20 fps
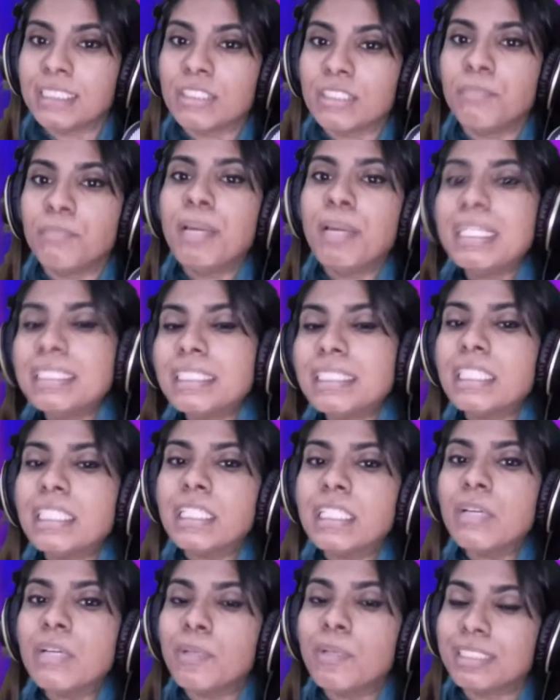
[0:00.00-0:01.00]
So
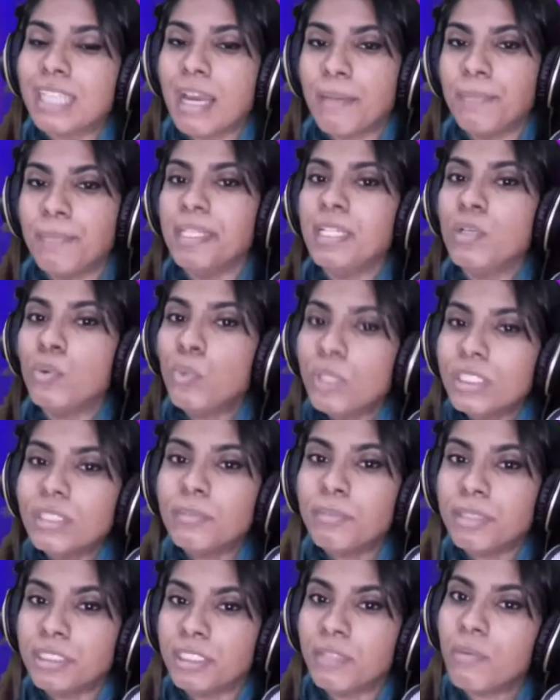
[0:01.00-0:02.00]
basically, what's happening with the
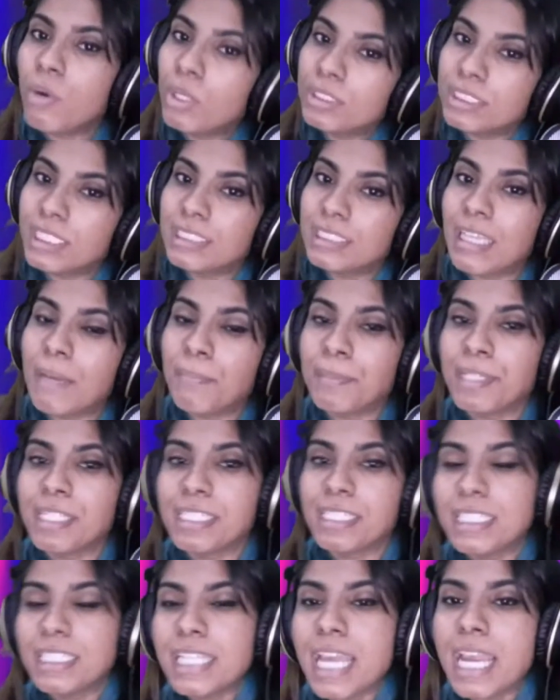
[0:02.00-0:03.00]
Brit Awards that's happening
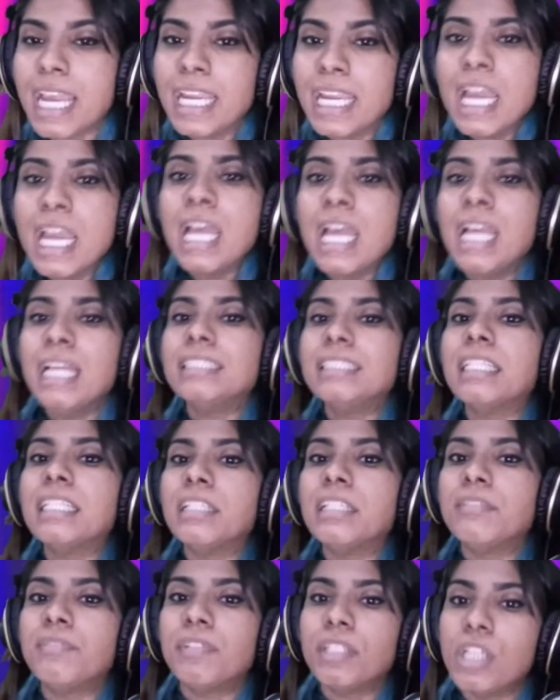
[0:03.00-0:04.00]
today is that
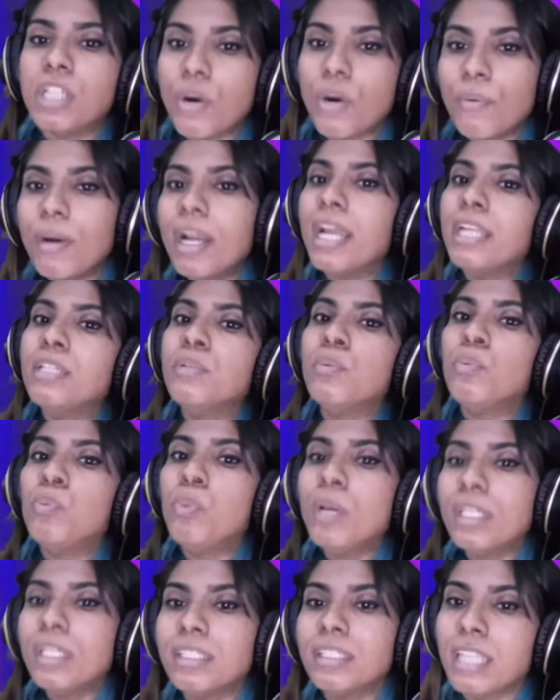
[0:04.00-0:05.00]
it will go ahead
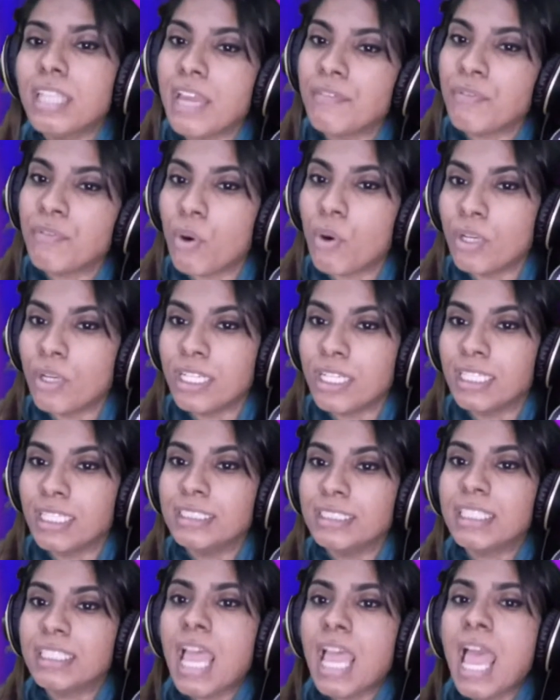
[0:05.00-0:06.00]
with the live
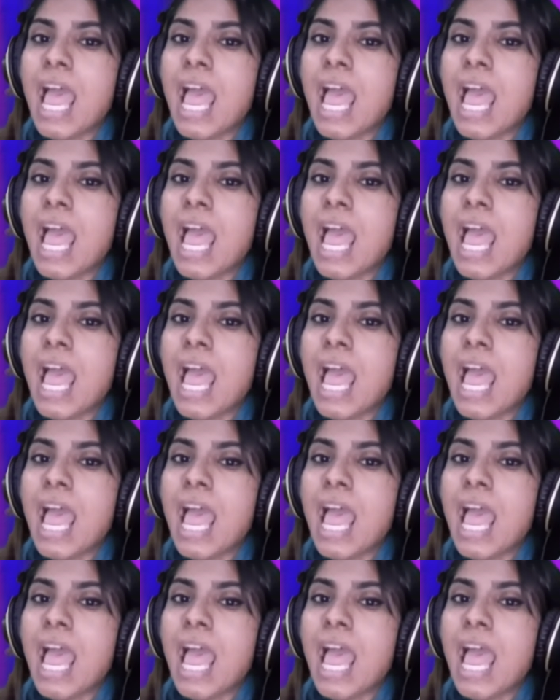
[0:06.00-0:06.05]
audience,